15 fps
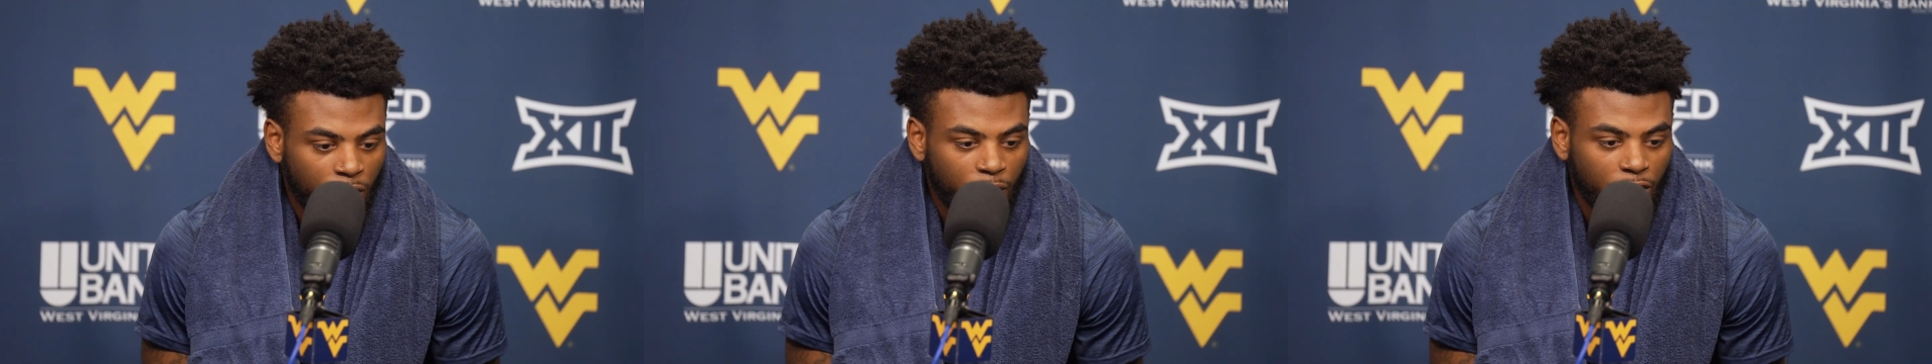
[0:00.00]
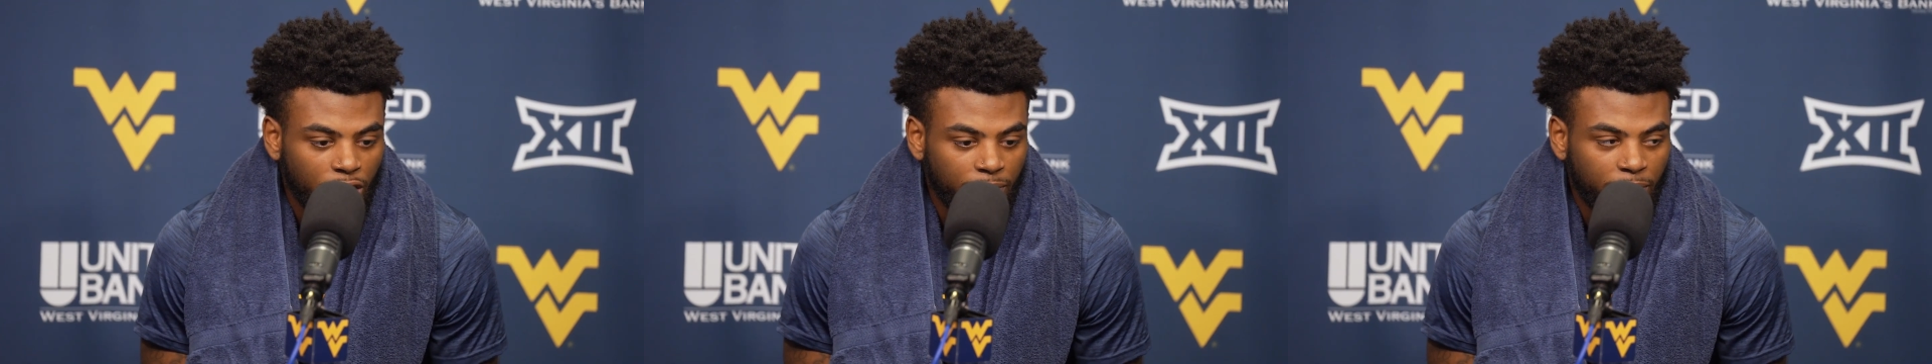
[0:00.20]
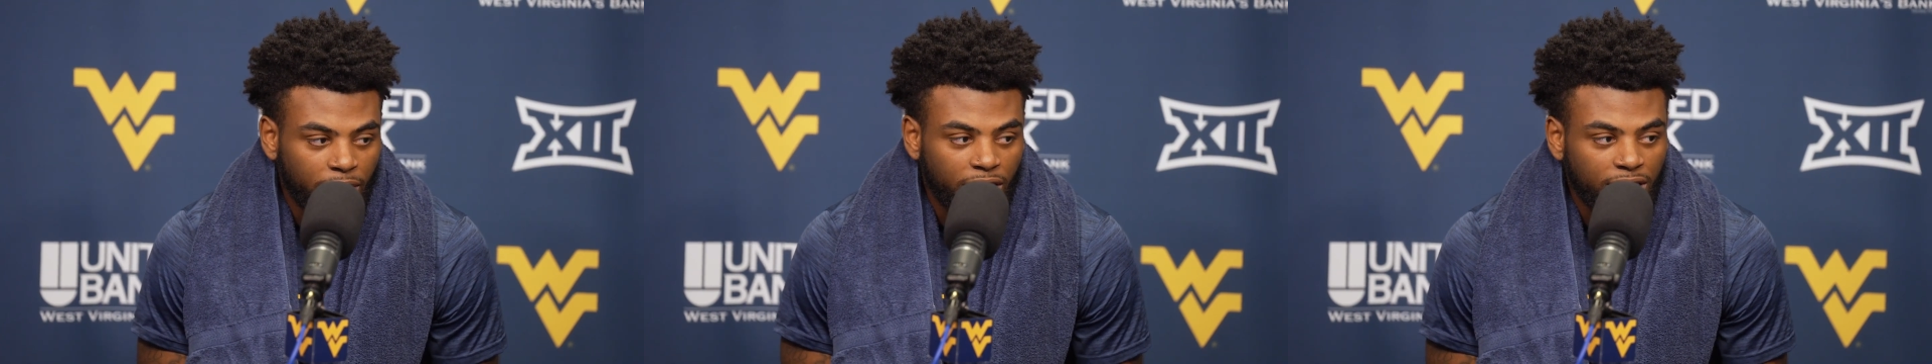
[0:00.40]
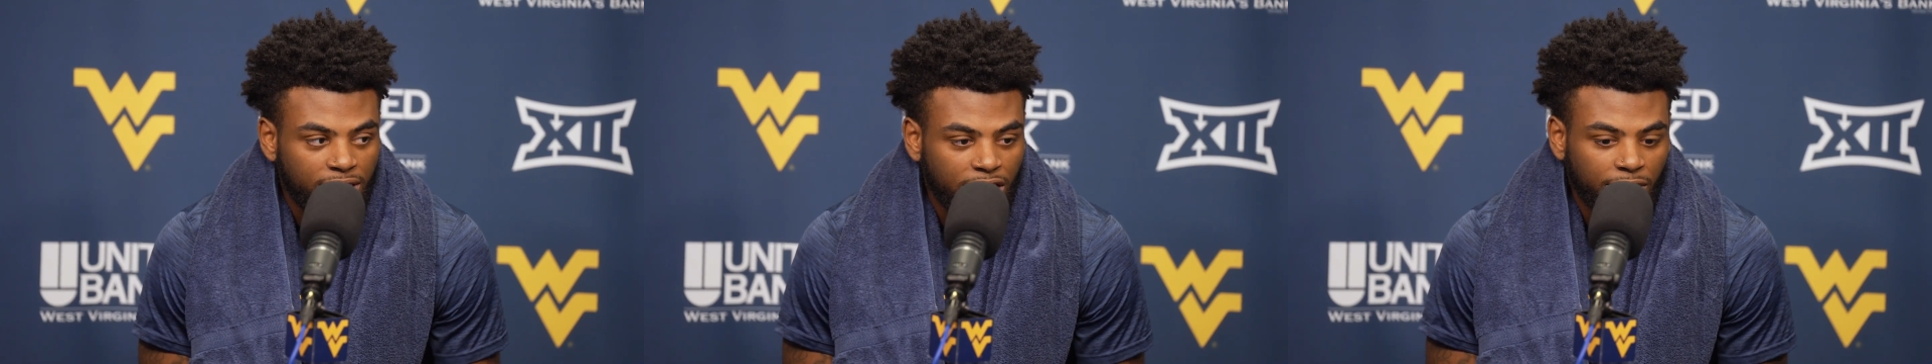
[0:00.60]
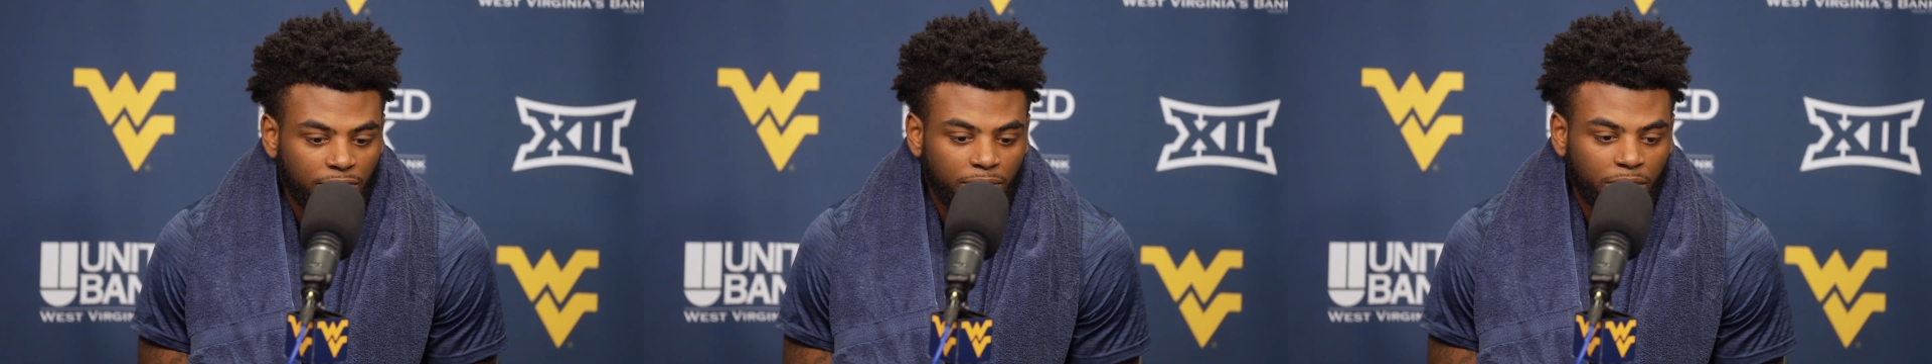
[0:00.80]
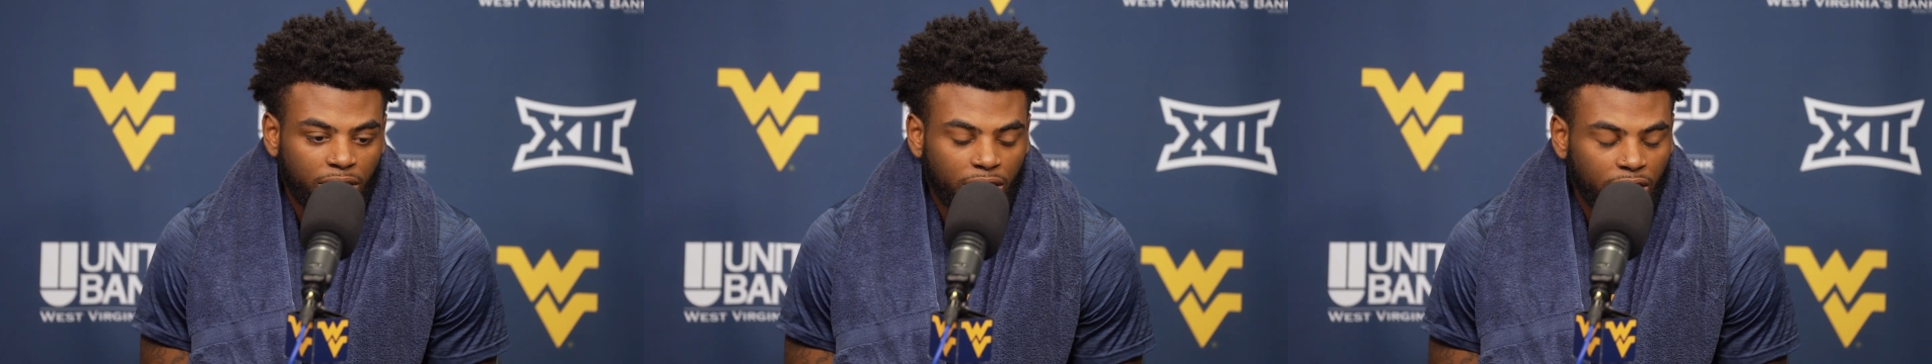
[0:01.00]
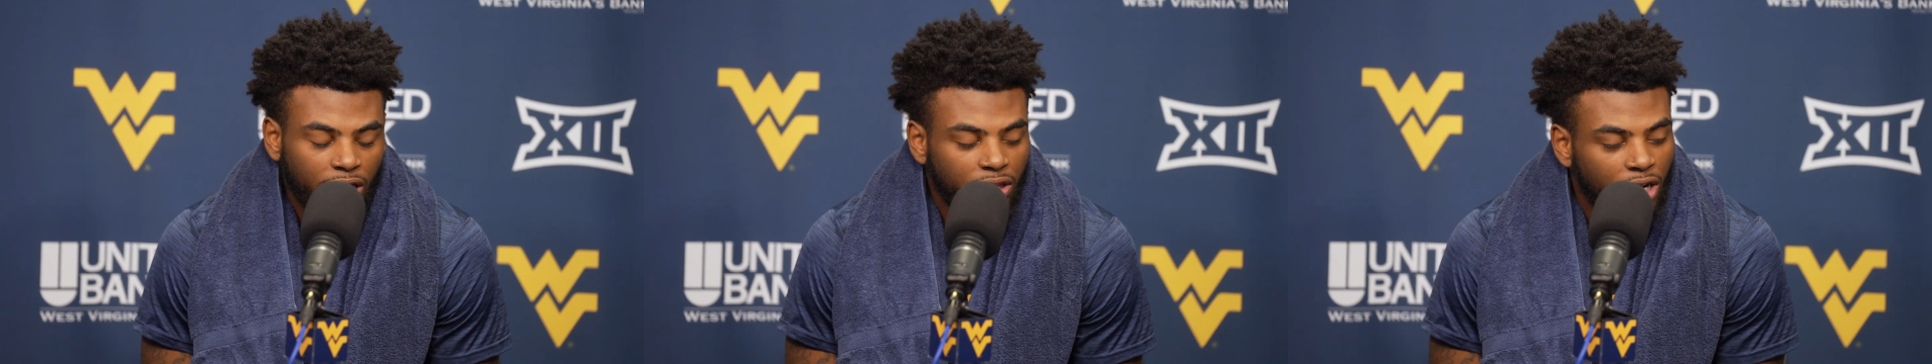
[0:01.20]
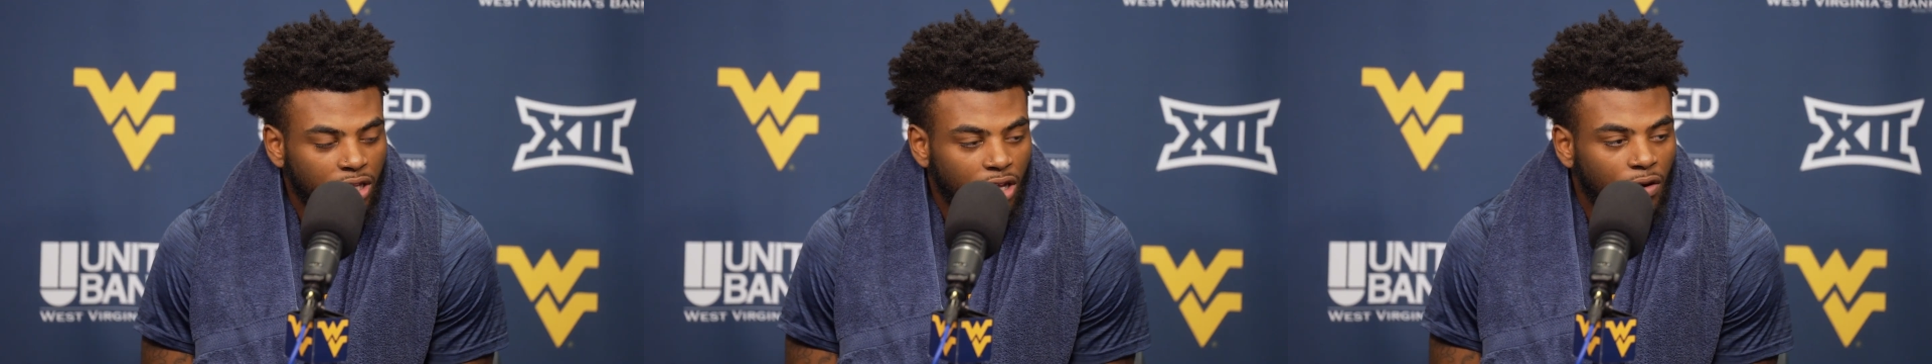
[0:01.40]
really being a team and being
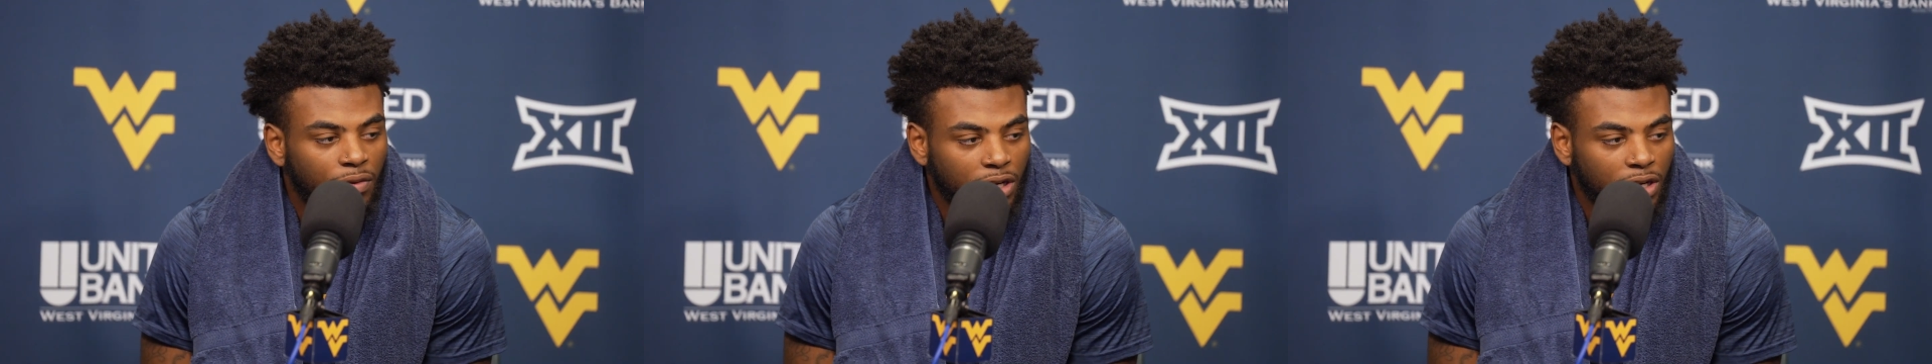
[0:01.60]
together, I thought